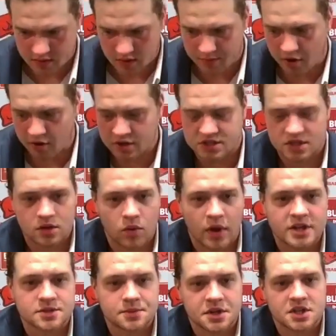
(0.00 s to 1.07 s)
opponents in the
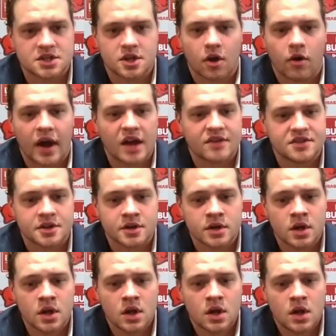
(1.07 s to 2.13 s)
West we need to go
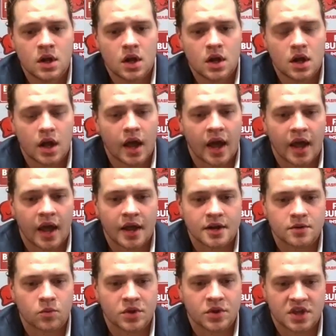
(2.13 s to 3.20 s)
after,
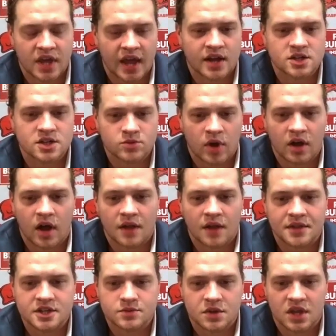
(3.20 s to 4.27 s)
and we can't dwell
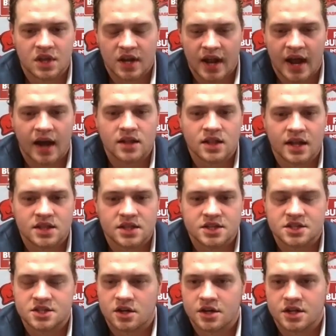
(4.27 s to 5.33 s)
on this. We cannot let
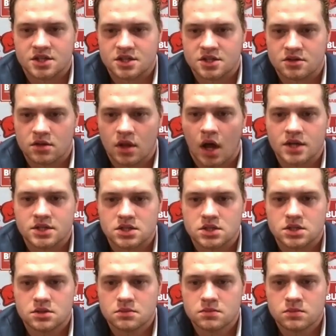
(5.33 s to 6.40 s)
this turn into two
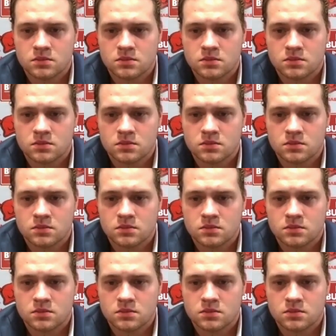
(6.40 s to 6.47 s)
losses.